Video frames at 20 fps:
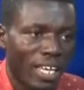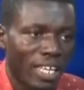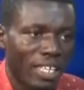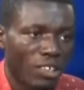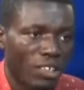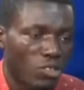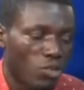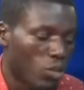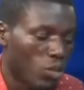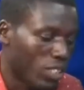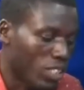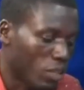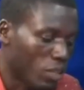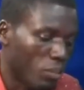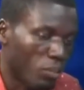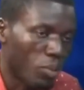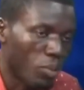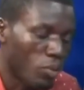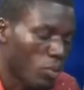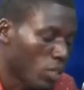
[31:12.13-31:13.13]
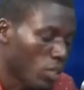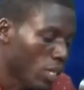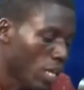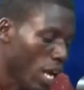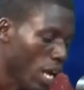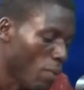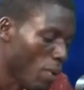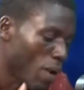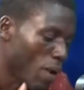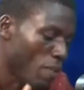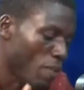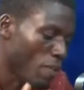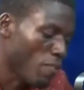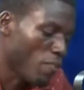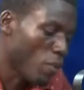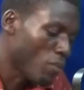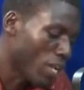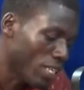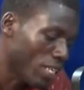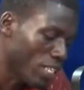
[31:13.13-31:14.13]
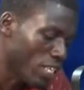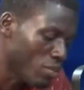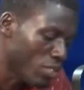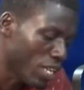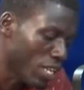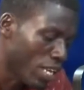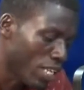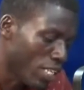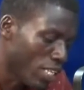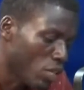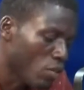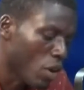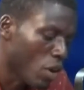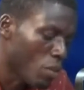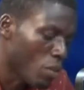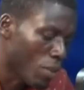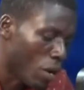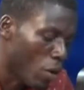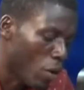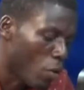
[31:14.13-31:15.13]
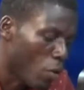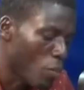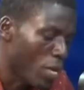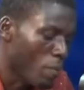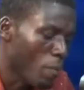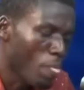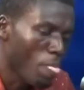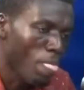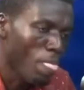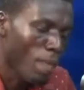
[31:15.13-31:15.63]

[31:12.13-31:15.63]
e ye so simple apart from that ye ni se ye ra ba omia